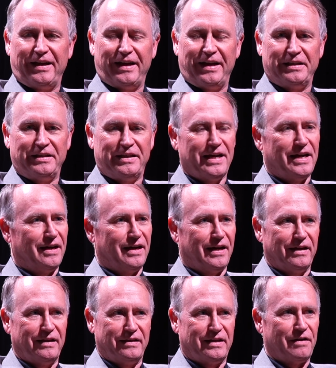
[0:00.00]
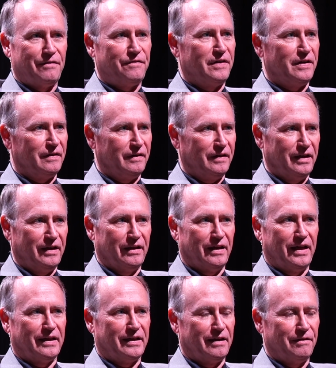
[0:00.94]
And yeah, I definitely,
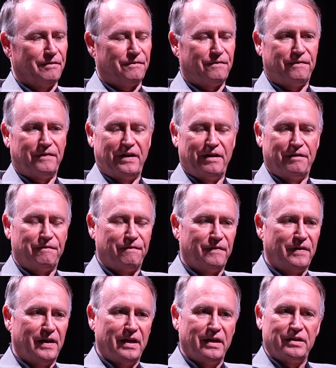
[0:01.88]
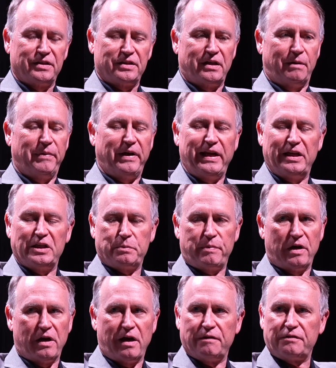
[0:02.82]
like, if, if somebody has
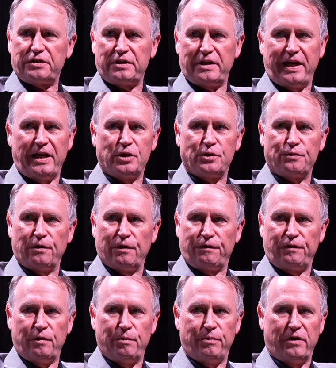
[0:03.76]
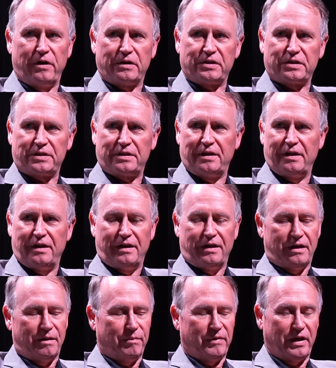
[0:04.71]
been off stage for a few books,
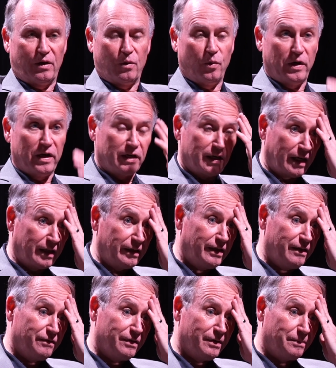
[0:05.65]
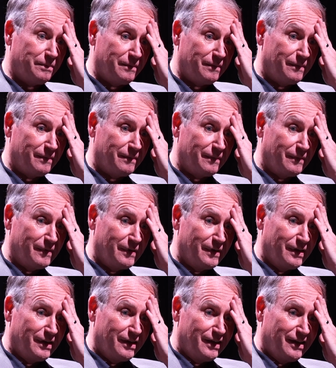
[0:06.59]
I'm like, where did I leave them?
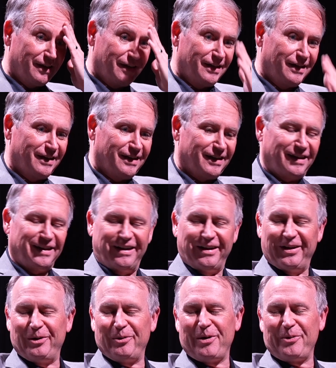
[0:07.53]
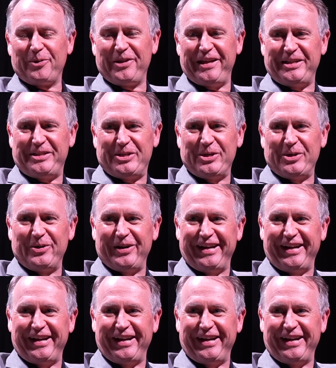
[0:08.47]
You know, what were they doing?